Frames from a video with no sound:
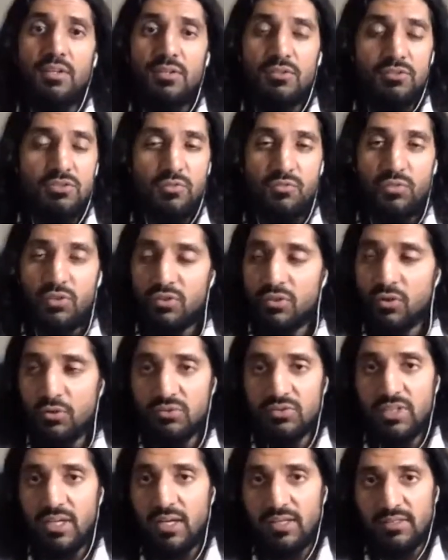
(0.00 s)
So for
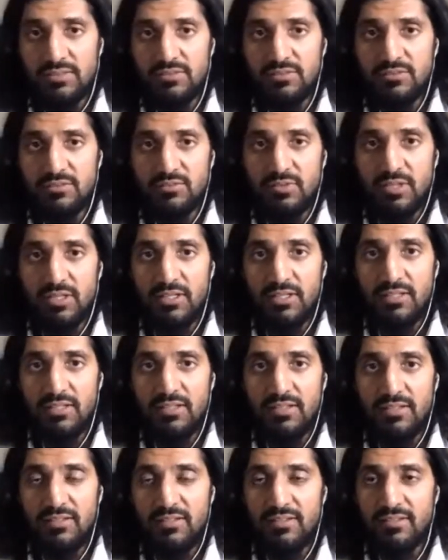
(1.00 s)
those guys, right,
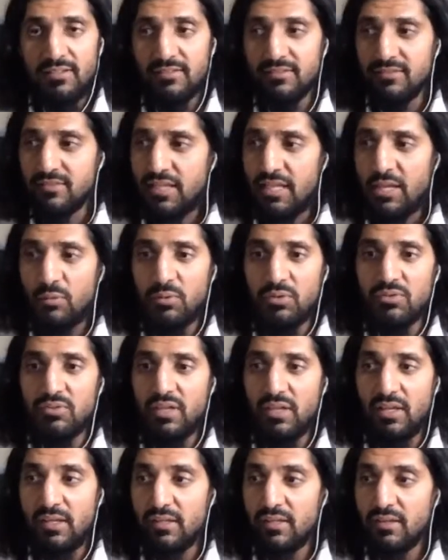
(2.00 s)
it was
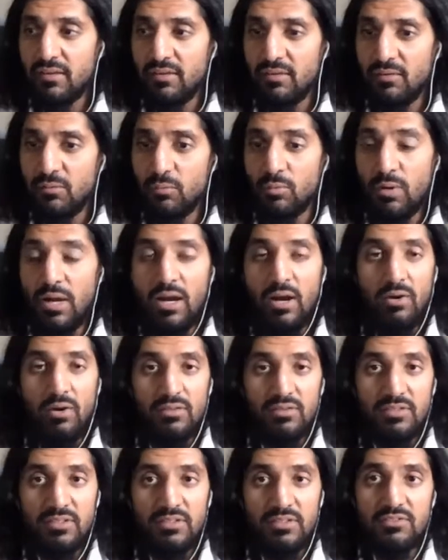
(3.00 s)
like, wow,
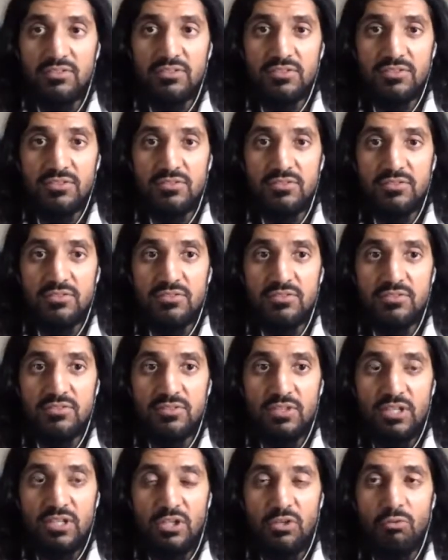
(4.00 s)
this is
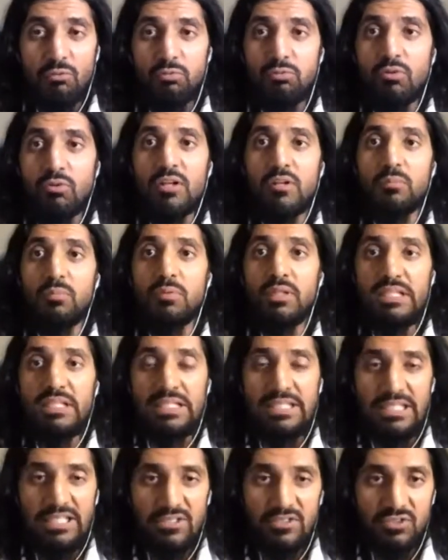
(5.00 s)
incredibly
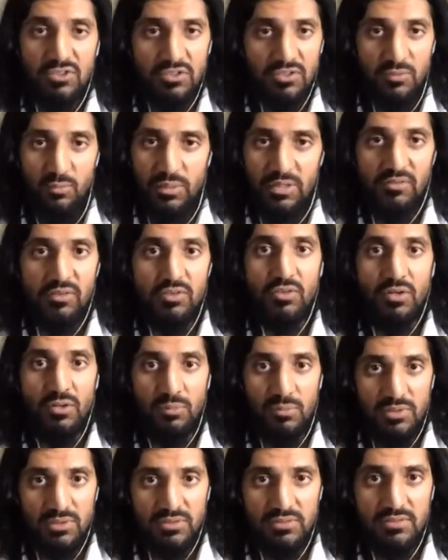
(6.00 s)
easier than we ever thought it
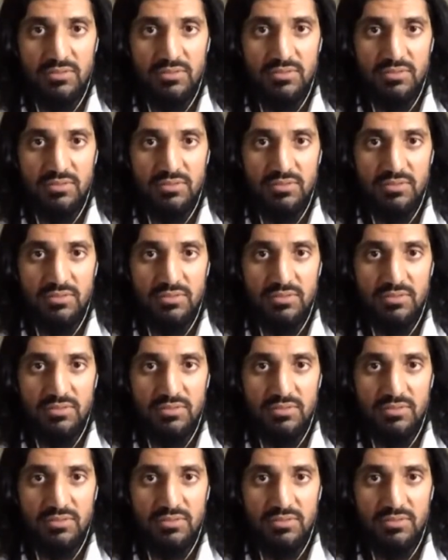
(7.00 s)
was.